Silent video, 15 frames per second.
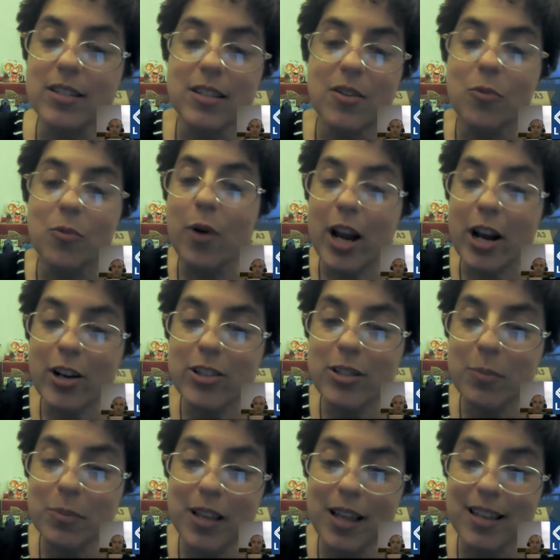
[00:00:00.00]
where to
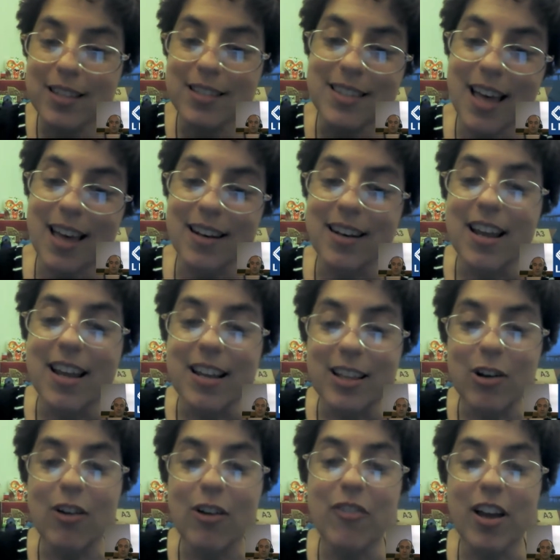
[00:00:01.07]
place that
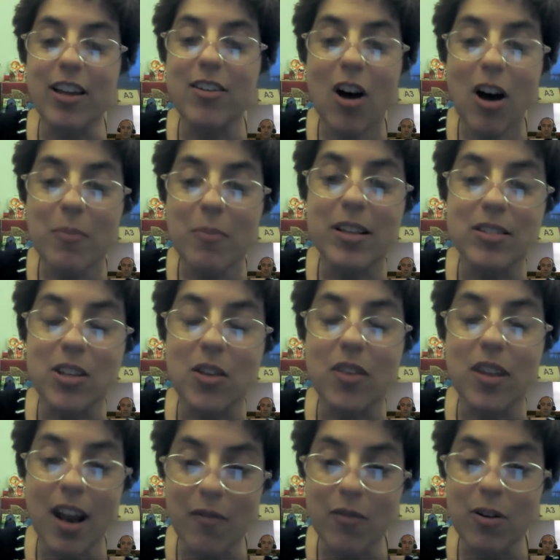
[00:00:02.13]
clarifying comment so that
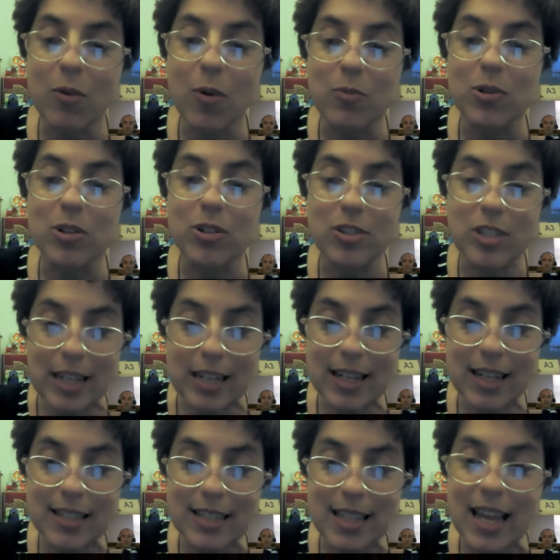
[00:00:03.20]
everyone will see
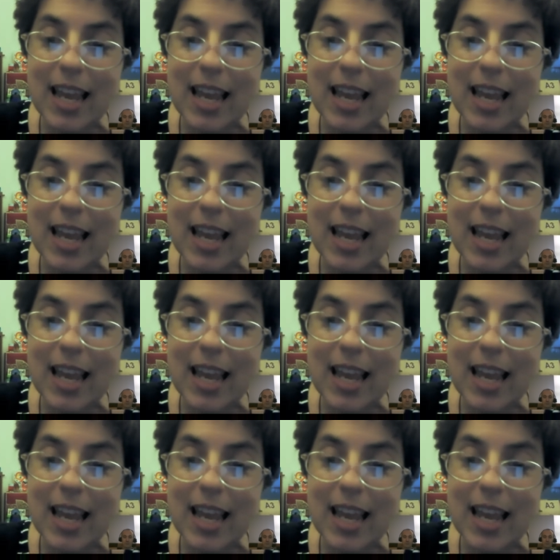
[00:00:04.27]
it.